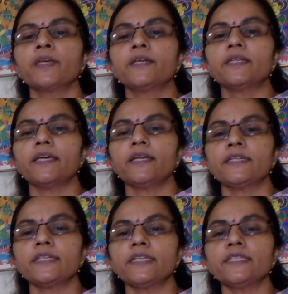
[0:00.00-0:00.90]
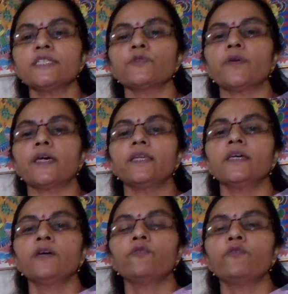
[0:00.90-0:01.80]
del t square,
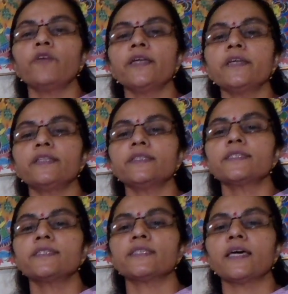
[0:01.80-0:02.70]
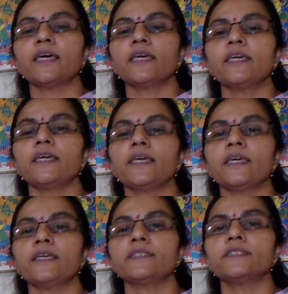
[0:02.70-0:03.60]
where this psi
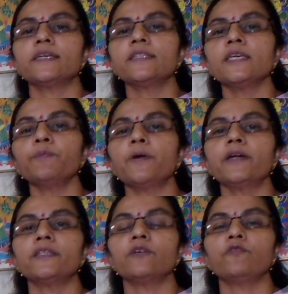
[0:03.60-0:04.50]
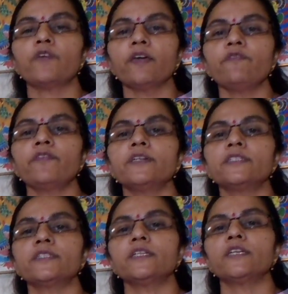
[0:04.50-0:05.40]
is nothing but the wave
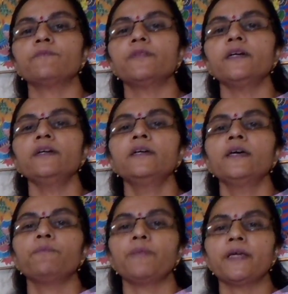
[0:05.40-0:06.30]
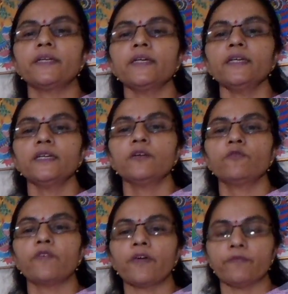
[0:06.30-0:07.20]
function of the matter
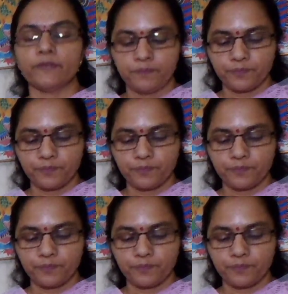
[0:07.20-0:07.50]
wave.